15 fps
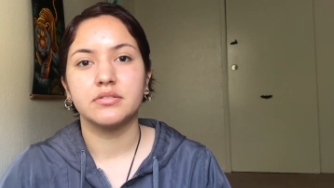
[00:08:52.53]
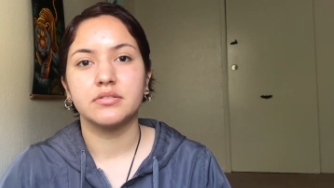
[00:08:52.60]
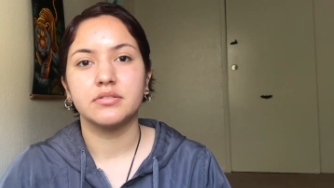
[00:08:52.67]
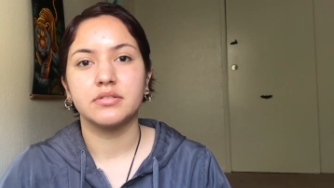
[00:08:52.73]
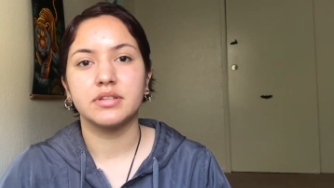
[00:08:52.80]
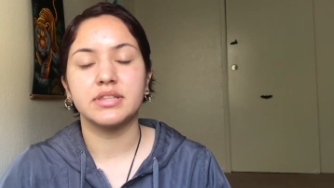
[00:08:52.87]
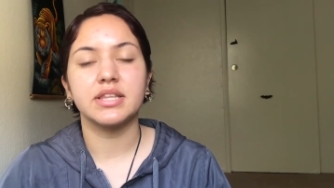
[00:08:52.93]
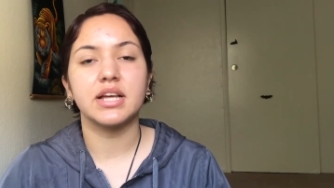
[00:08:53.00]

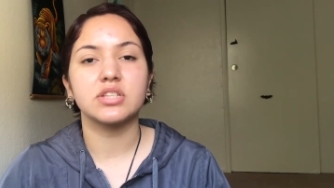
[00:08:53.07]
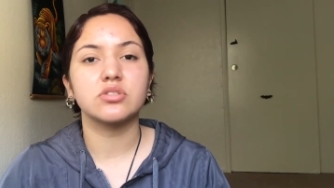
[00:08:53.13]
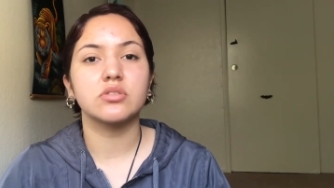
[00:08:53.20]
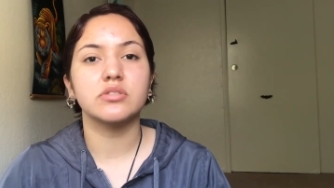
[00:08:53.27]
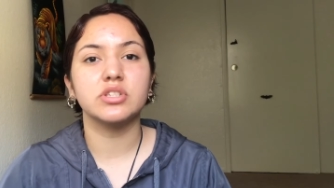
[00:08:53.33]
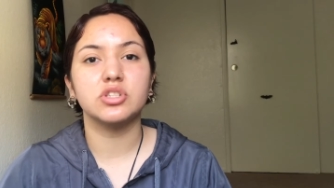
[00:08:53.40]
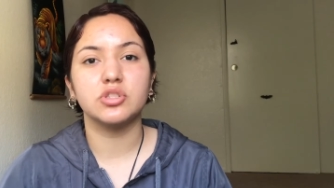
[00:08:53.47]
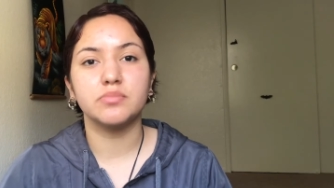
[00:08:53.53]
And that's
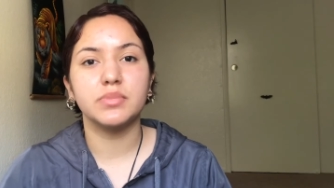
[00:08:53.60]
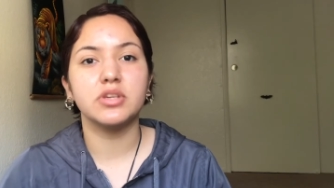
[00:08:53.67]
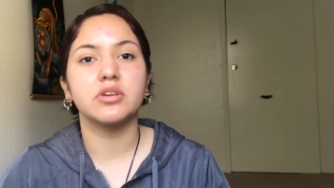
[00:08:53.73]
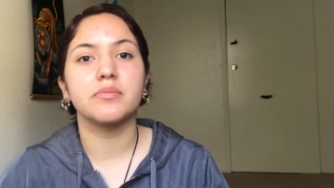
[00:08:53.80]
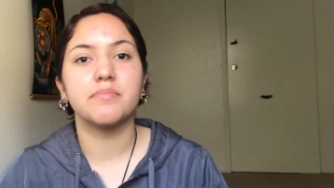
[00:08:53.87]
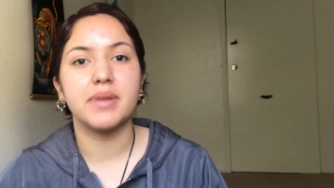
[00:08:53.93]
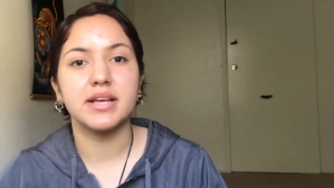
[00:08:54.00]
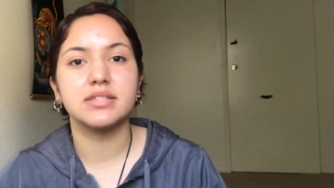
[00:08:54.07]
only to be your
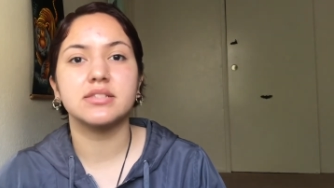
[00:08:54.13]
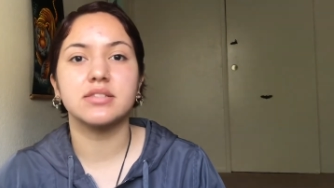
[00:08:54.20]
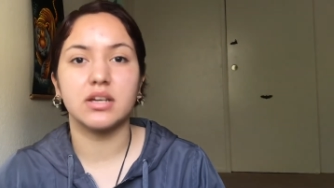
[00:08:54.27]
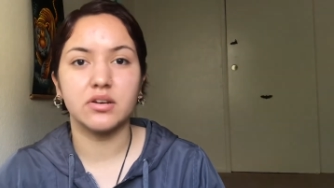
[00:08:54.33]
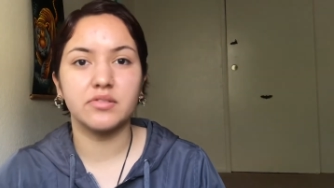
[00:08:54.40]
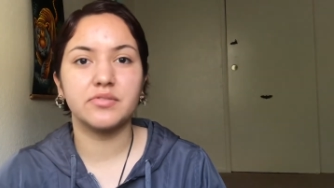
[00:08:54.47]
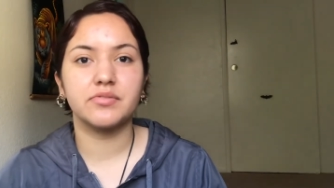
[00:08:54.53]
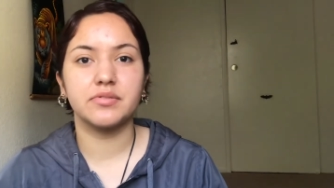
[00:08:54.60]
best
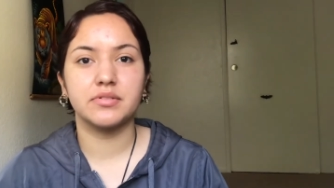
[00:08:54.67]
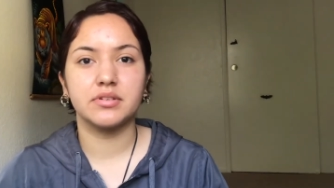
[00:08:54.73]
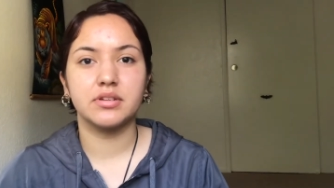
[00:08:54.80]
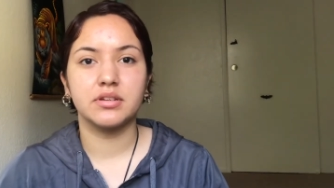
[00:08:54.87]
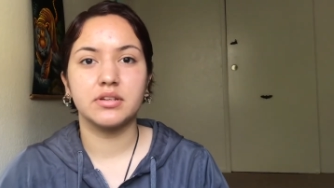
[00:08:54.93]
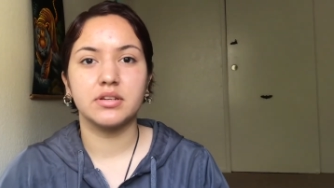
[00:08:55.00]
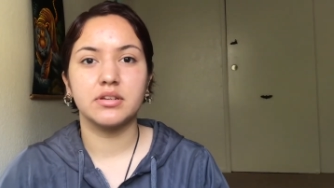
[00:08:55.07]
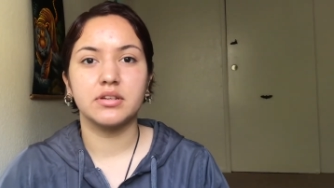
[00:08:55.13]
self
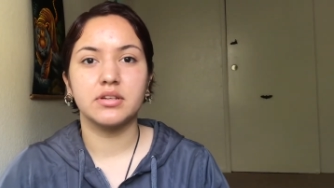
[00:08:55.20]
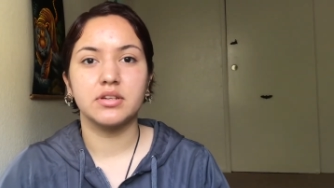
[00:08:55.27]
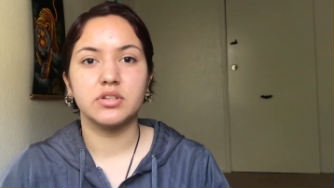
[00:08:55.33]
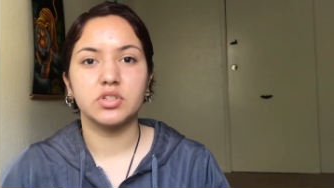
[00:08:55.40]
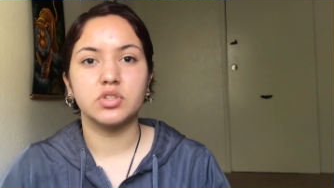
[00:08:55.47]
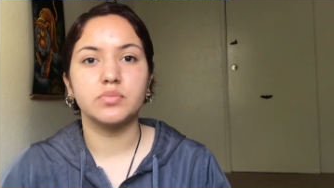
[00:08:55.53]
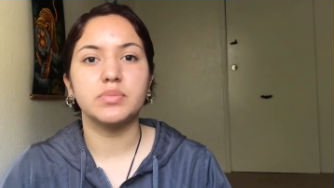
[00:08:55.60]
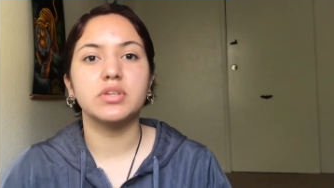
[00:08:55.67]

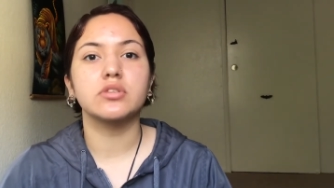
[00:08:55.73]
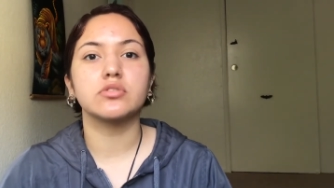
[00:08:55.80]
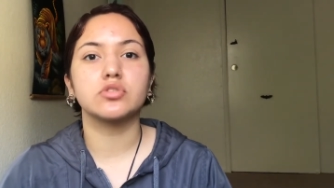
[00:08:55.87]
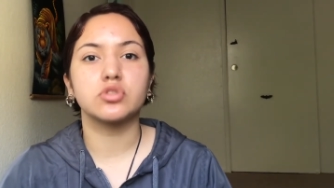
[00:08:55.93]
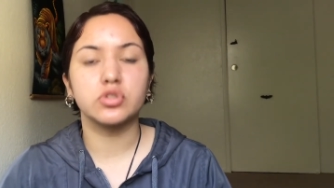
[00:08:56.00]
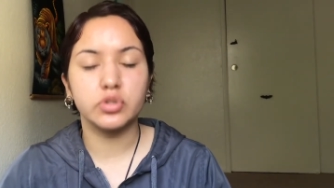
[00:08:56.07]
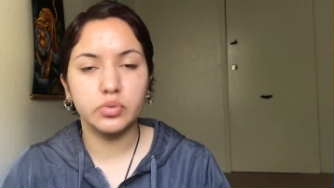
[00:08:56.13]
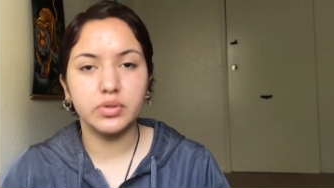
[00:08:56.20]
to be your
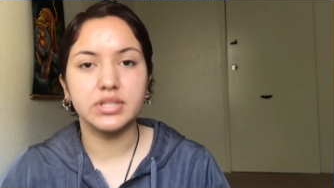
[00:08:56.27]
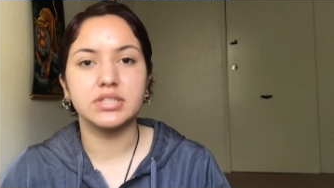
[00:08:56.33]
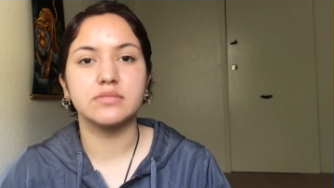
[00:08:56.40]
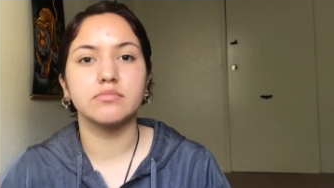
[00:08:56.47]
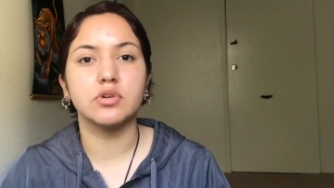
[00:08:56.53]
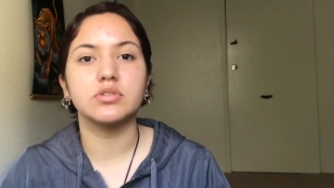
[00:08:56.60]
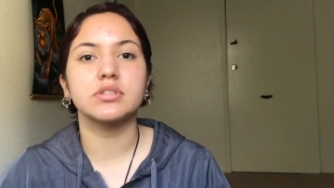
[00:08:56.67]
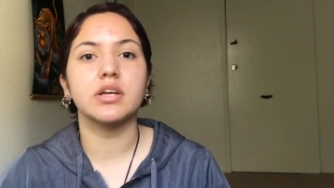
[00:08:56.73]
truest,
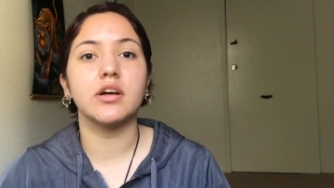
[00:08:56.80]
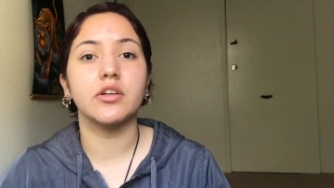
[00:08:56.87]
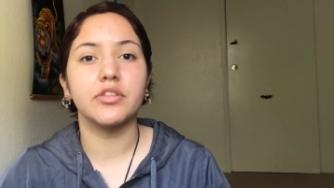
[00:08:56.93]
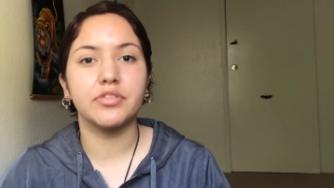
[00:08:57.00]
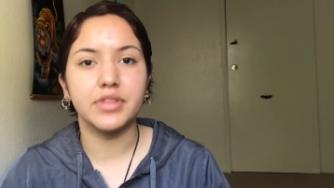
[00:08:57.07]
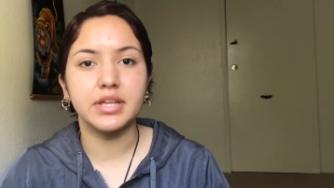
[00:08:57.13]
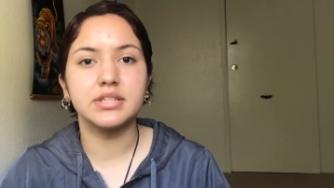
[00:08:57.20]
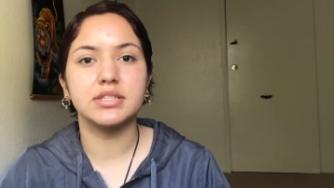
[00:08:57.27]
most
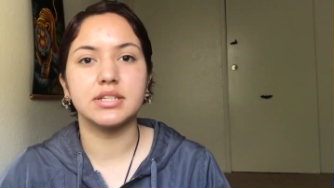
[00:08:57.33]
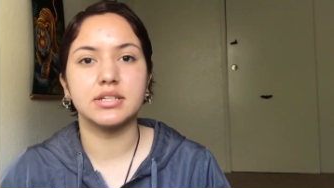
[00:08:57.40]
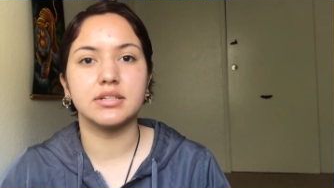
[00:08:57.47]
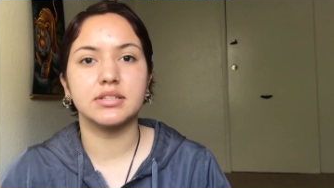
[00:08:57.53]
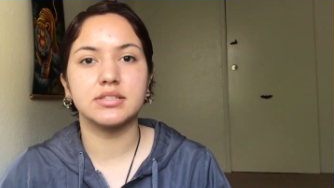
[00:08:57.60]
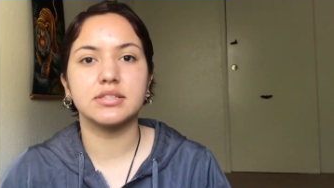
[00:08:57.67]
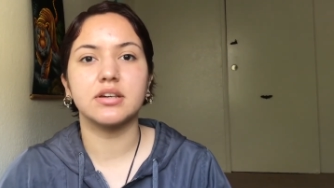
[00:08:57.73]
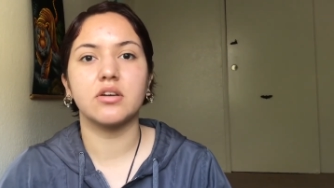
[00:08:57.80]
authentic
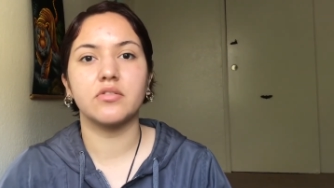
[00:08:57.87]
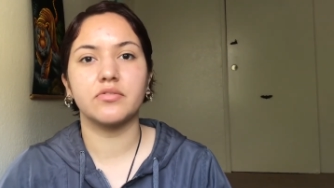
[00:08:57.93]
self.